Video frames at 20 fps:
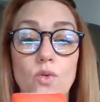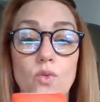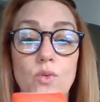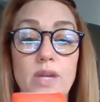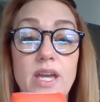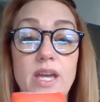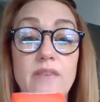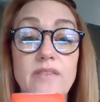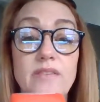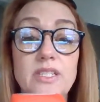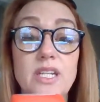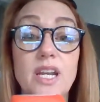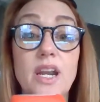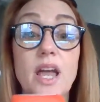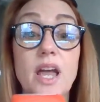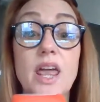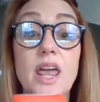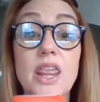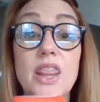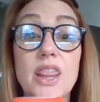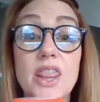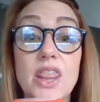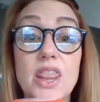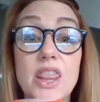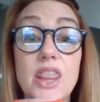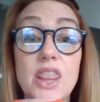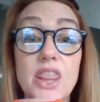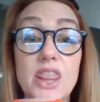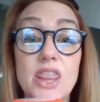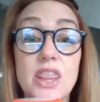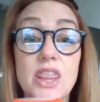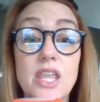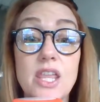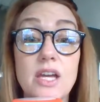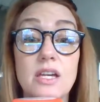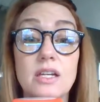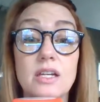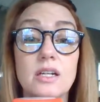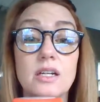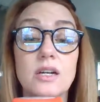We haven't done V
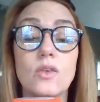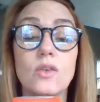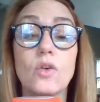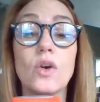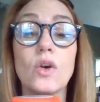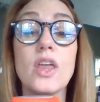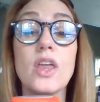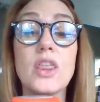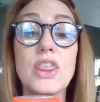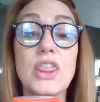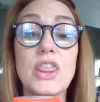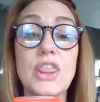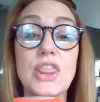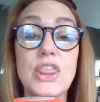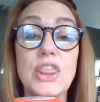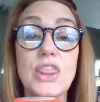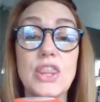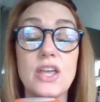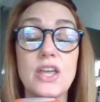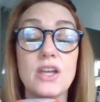or th,